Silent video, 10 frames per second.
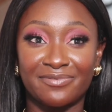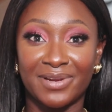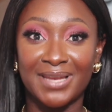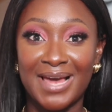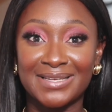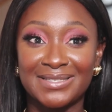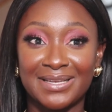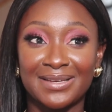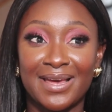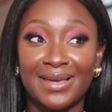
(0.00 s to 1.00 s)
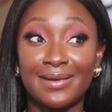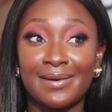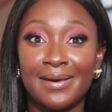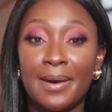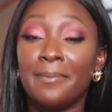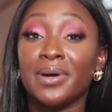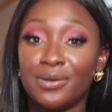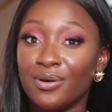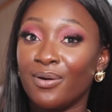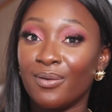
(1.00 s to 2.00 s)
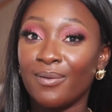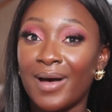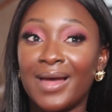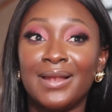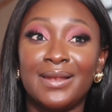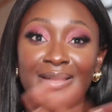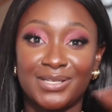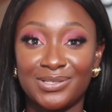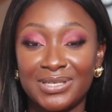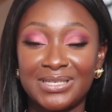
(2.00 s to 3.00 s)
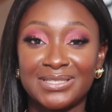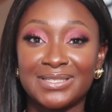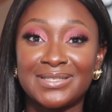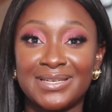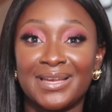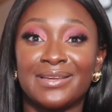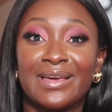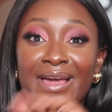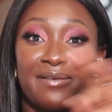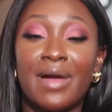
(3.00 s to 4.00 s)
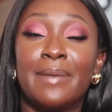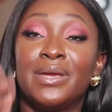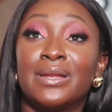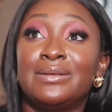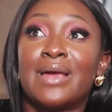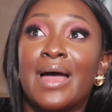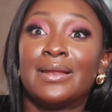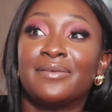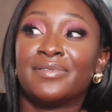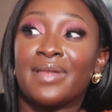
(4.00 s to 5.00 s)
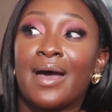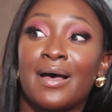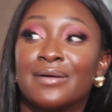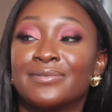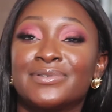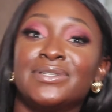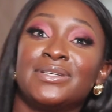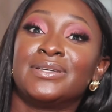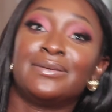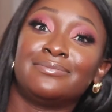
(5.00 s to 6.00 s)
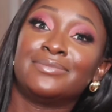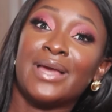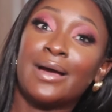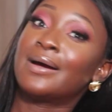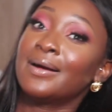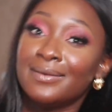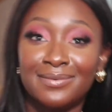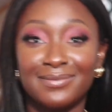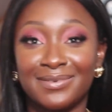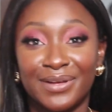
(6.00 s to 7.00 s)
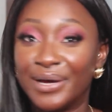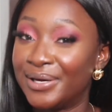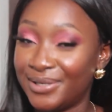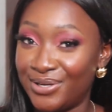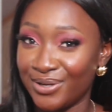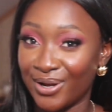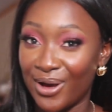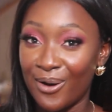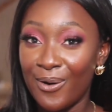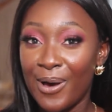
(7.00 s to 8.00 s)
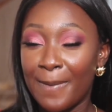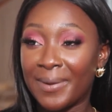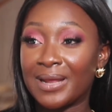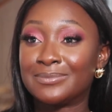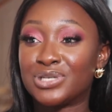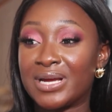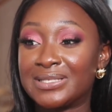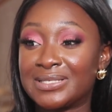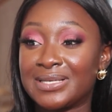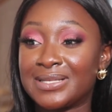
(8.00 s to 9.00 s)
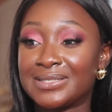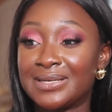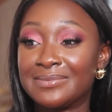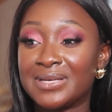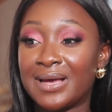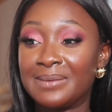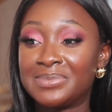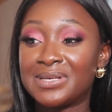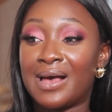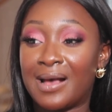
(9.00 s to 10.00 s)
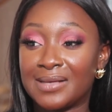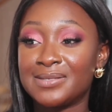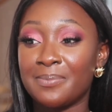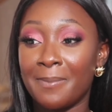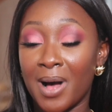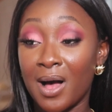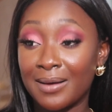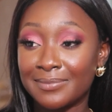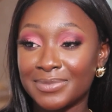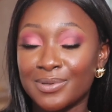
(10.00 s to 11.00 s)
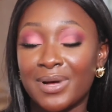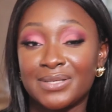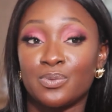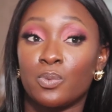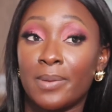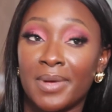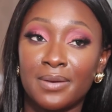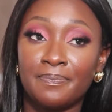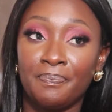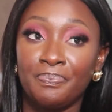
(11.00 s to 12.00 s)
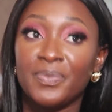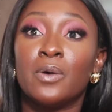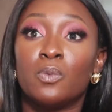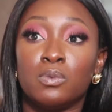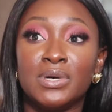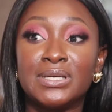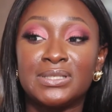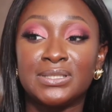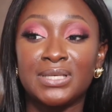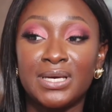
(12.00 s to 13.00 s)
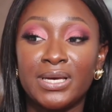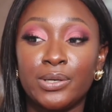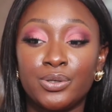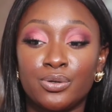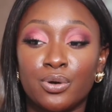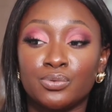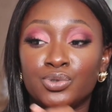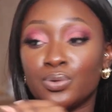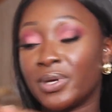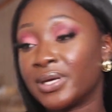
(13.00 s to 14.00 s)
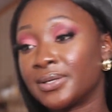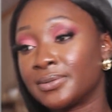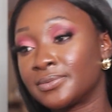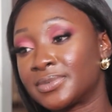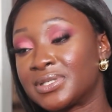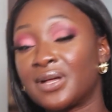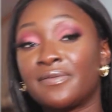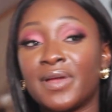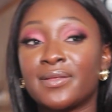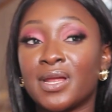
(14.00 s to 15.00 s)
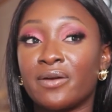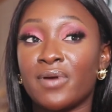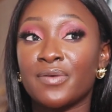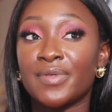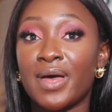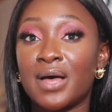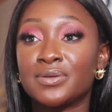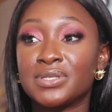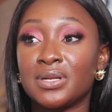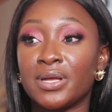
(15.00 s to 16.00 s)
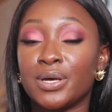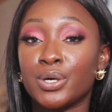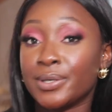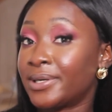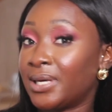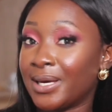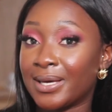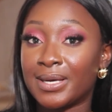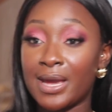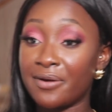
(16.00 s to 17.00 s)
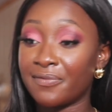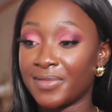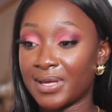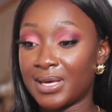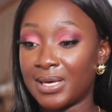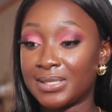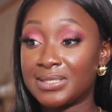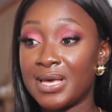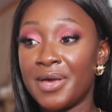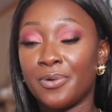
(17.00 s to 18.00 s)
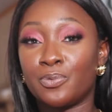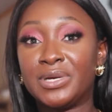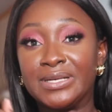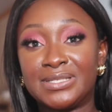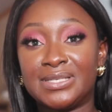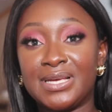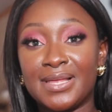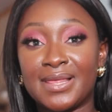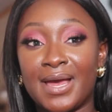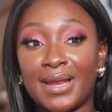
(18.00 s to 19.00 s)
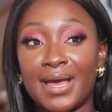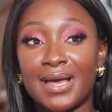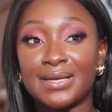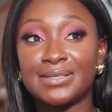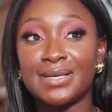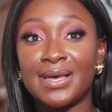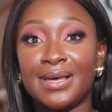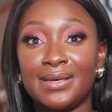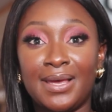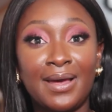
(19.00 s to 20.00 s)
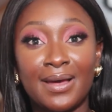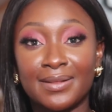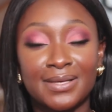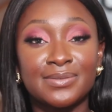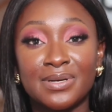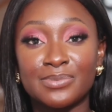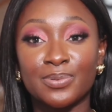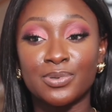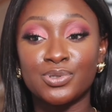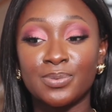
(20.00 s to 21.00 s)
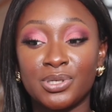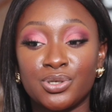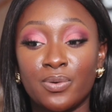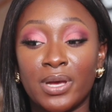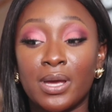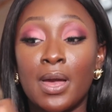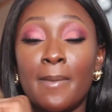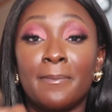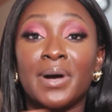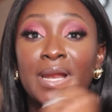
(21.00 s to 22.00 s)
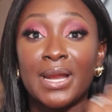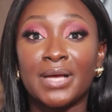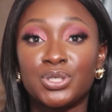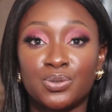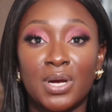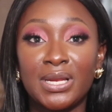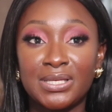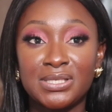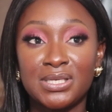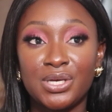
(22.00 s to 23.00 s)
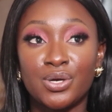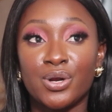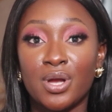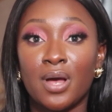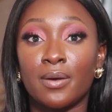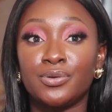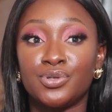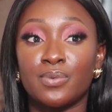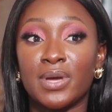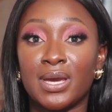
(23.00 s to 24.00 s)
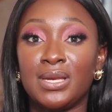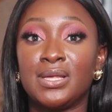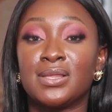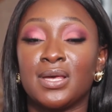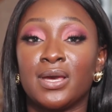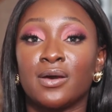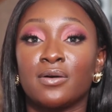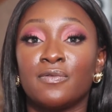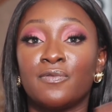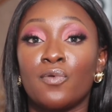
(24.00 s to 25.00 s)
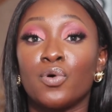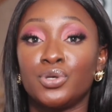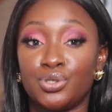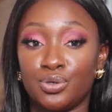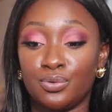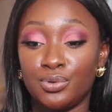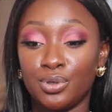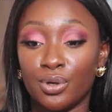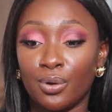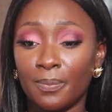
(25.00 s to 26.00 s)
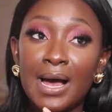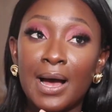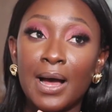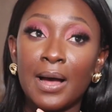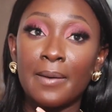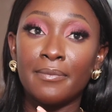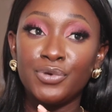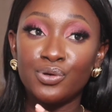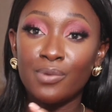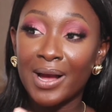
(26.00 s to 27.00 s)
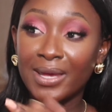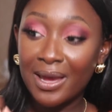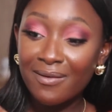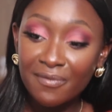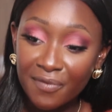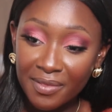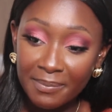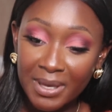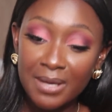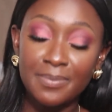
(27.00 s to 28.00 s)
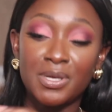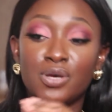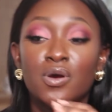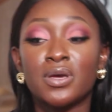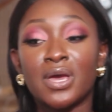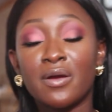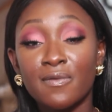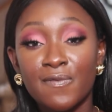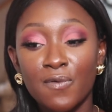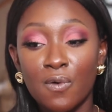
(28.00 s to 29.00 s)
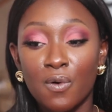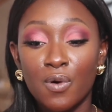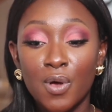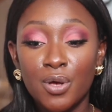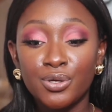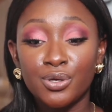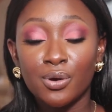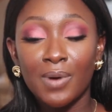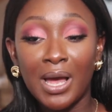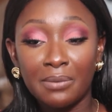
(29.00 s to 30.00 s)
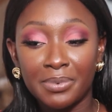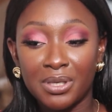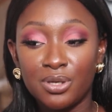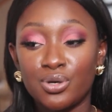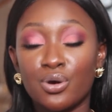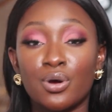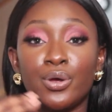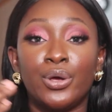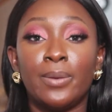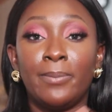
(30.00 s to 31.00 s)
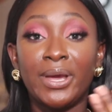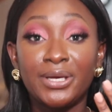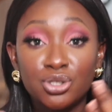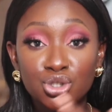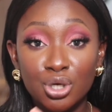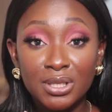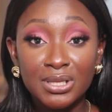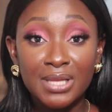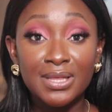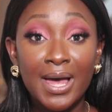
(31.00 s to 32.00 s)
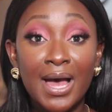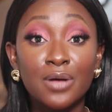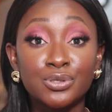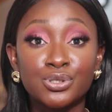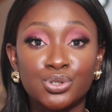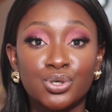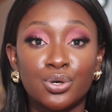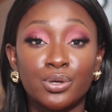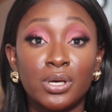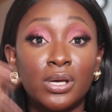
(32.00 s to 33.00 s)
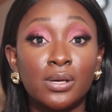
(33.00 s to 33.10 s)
relaxing, like. But no, I literally just did. I mean, yeah, I live in the house, yeah, you know, but I'm trying to say that sometimes as moms or as women, we see, you know, doing stuff like that around the house and like cooking and caring for the kids, we see that as, yeah, that's what I'm supposed to be doing. But in actuality, you're not doing anything for you, you know. Uh, you are caring for the baby, you're caring for, you know, hubby, you're making sure that the house is good.